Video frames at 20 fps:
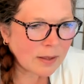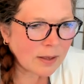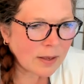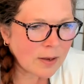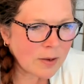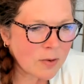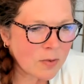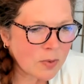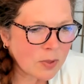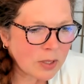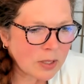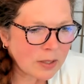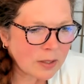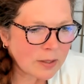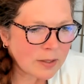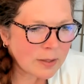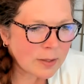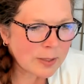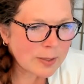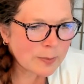oh,
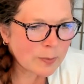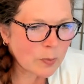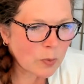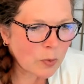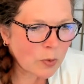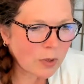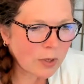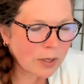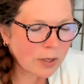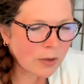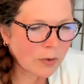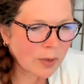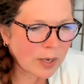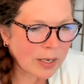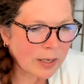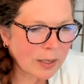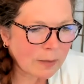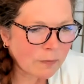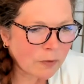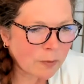good. There's more
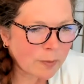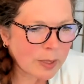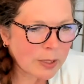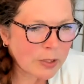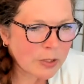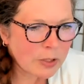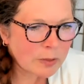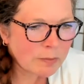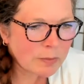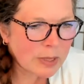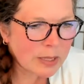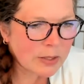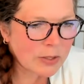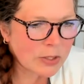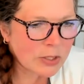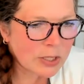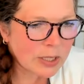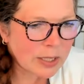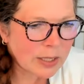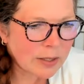great information being
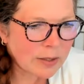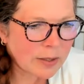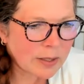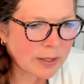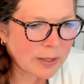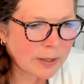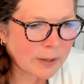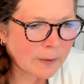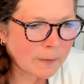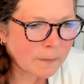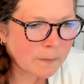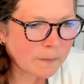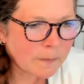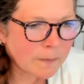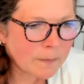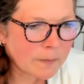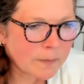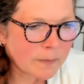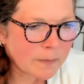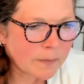shared here.
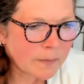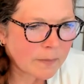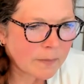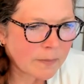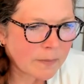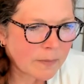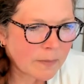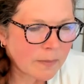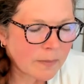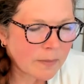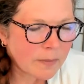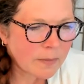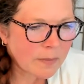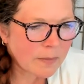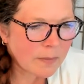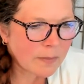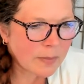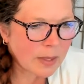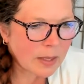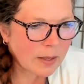
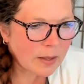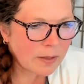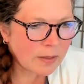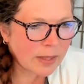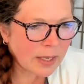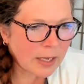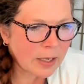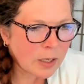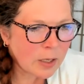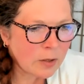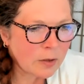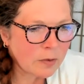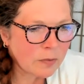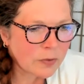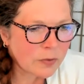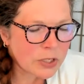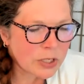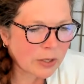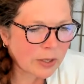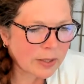Thank you
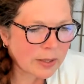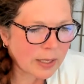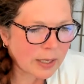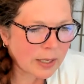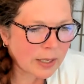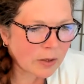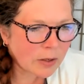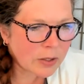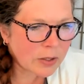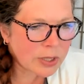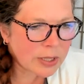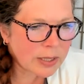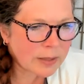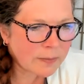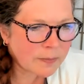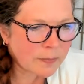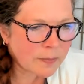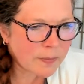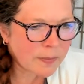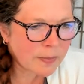for sharing that,
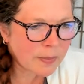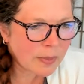Audrey.